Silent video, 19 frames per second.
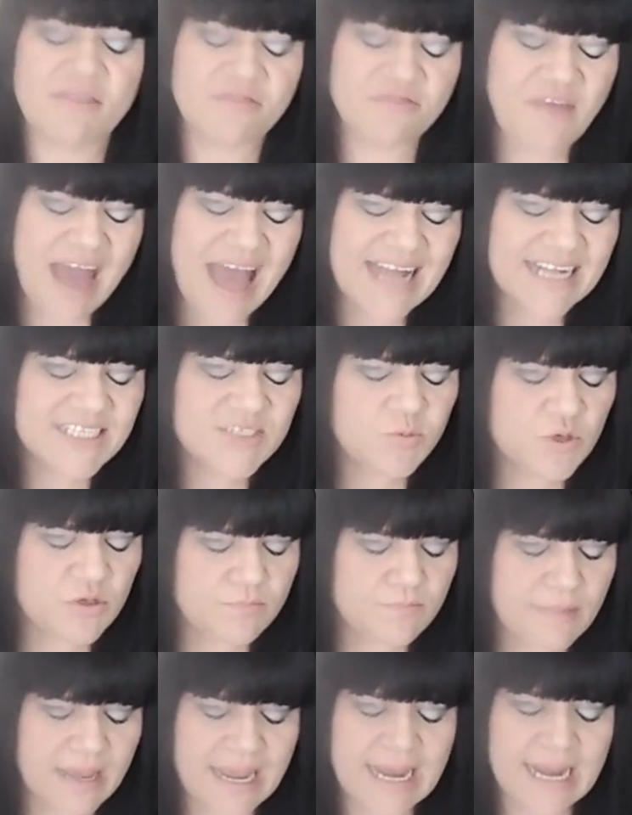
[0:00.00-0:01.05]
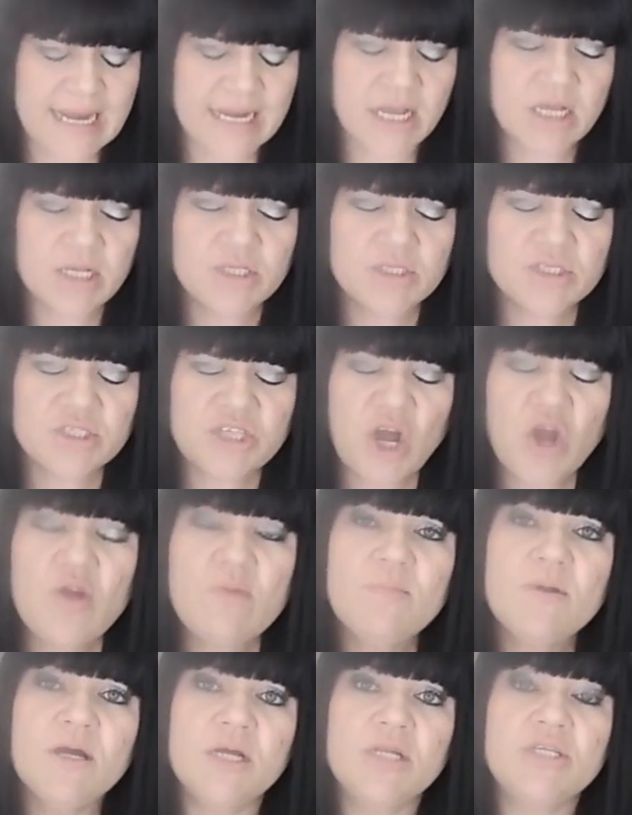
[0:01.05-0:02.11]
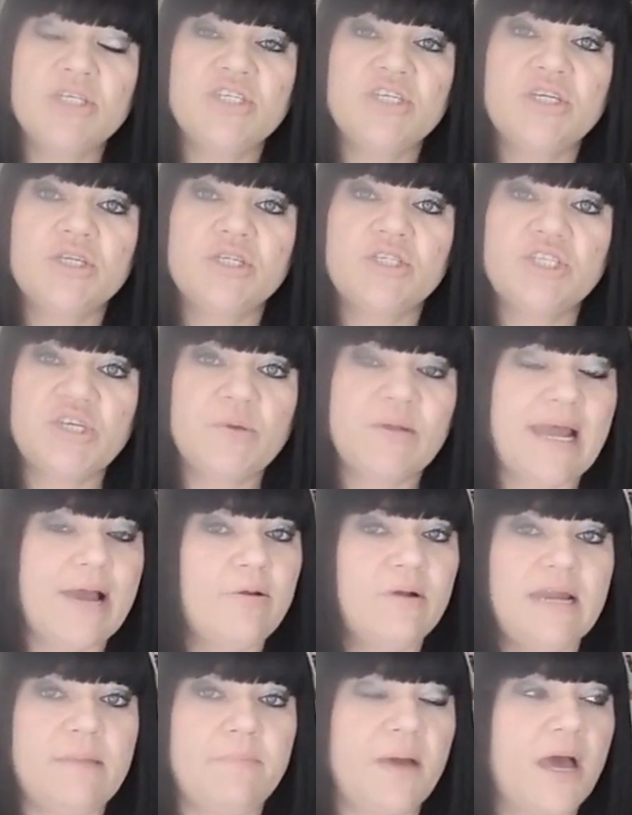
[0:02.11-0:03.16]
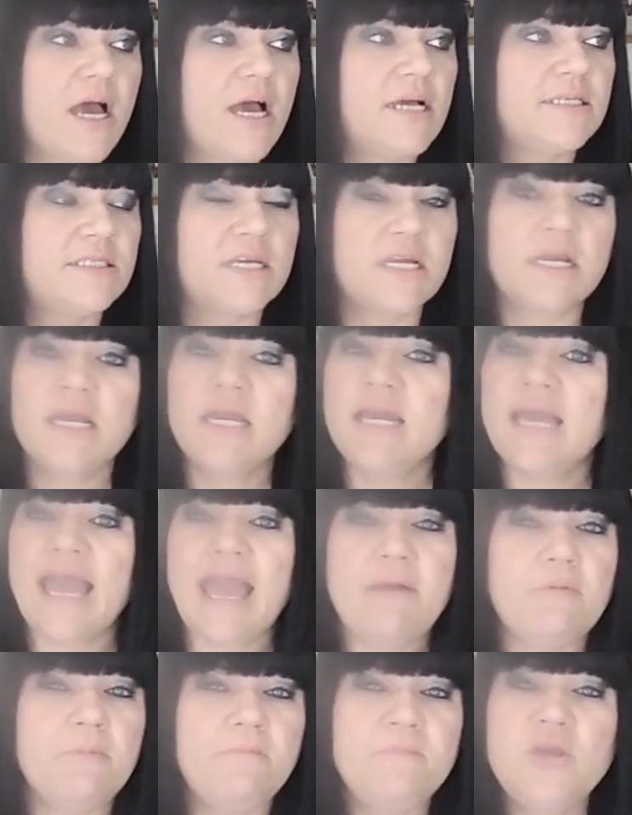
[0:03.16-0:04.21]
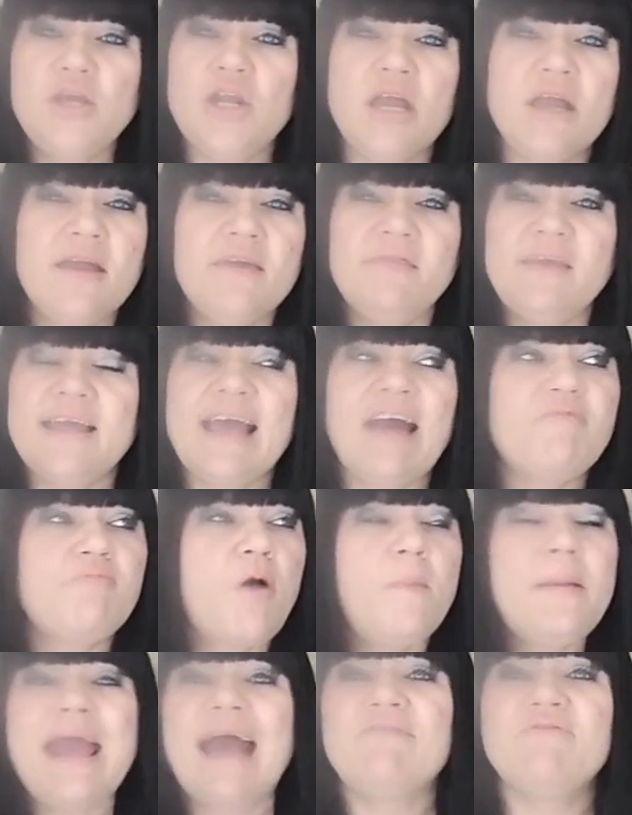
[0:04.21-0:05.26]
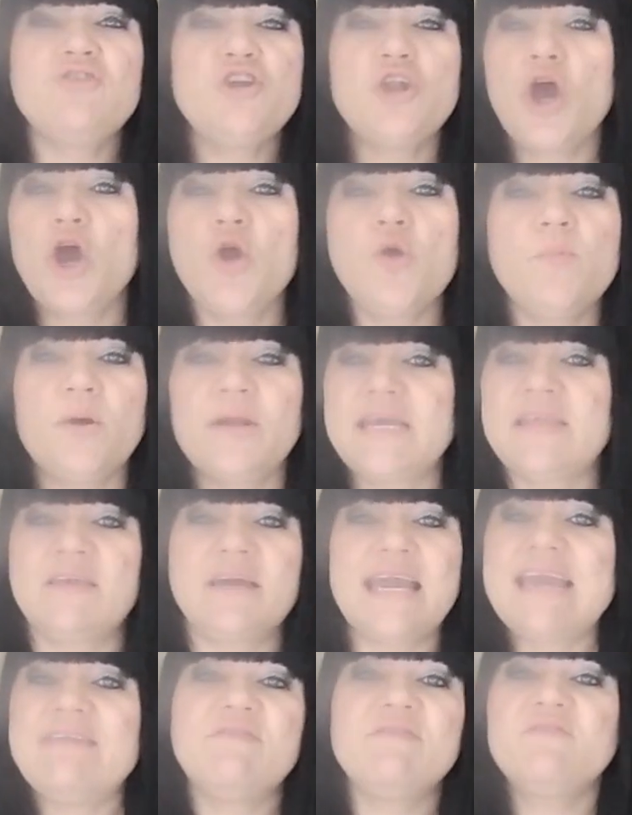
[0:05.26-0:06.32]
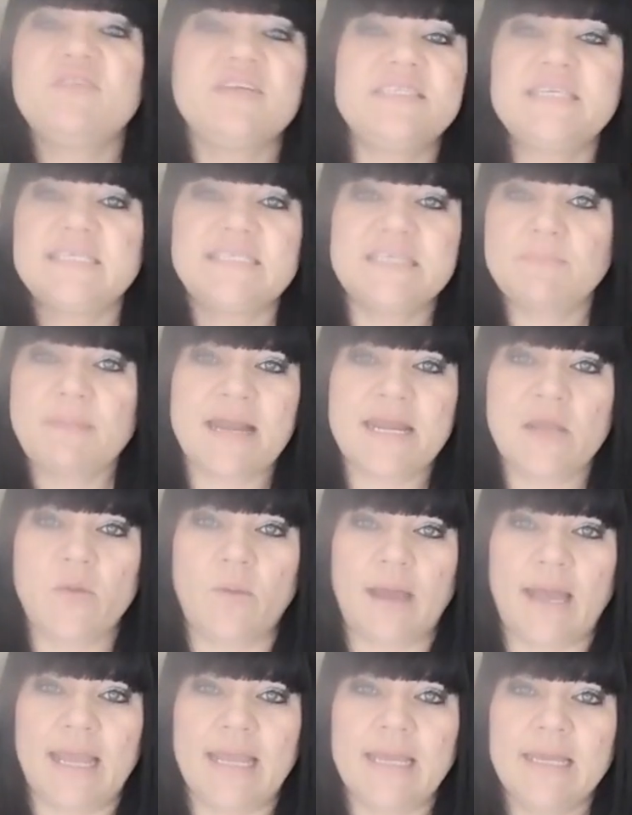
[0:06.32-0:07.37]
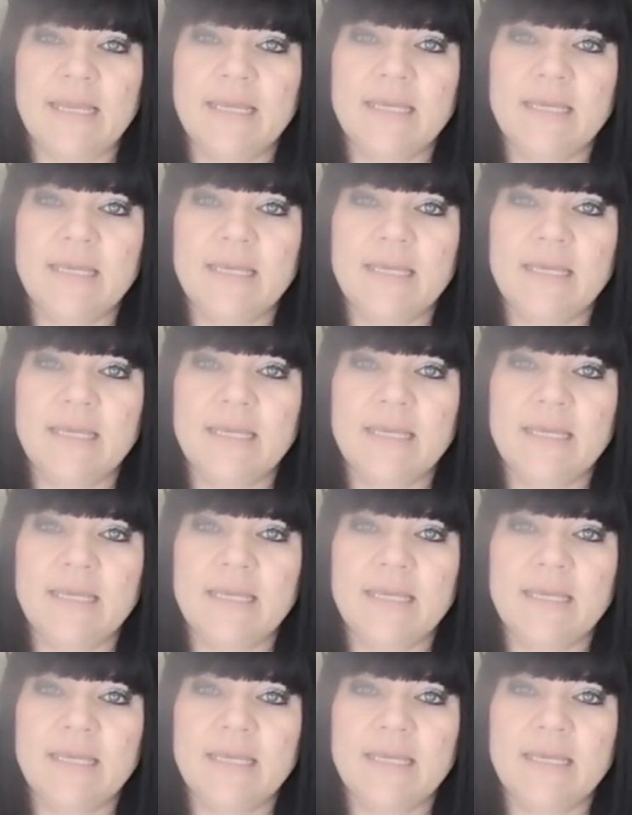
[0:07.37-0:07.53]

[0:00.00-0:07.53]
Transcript: That would mean so much to an elderly person. They probably have nobody that even visits them anyway.